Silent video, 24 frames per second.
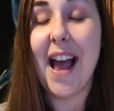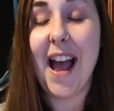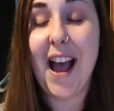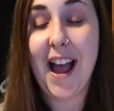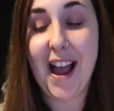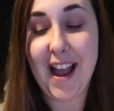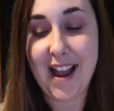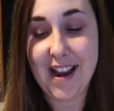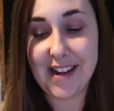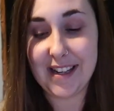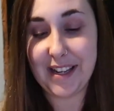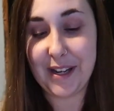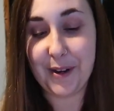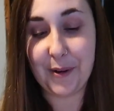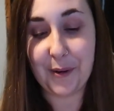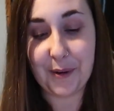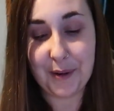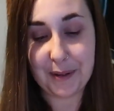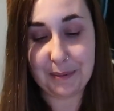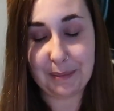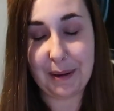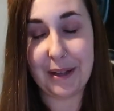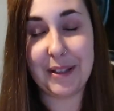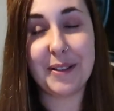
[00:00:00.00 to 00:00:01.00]
and he
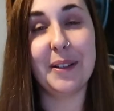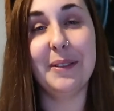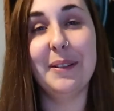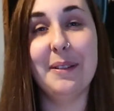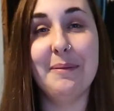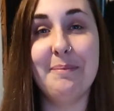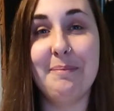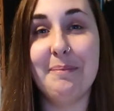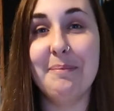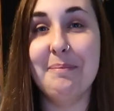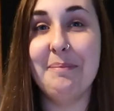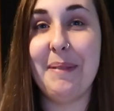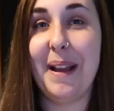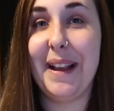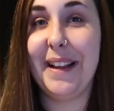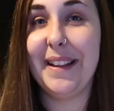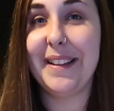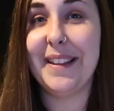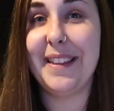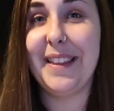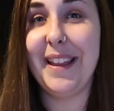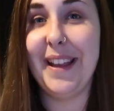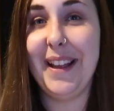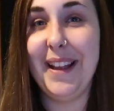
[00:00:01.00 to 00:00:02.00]
always made someone
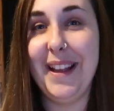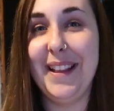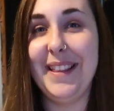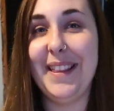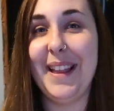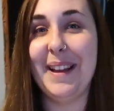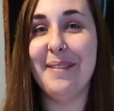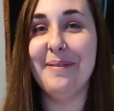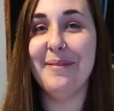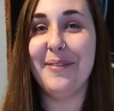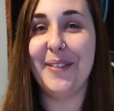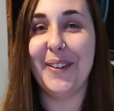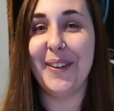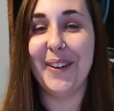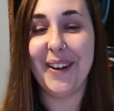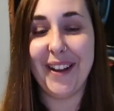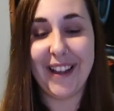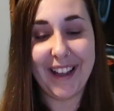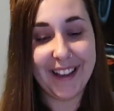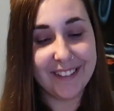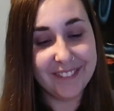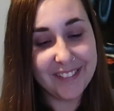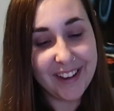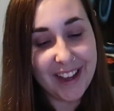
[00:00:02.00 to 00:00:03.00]
make them for
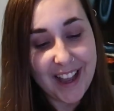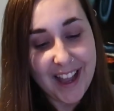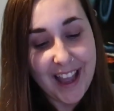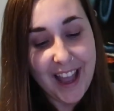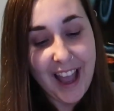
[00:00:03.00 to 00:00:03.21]
him.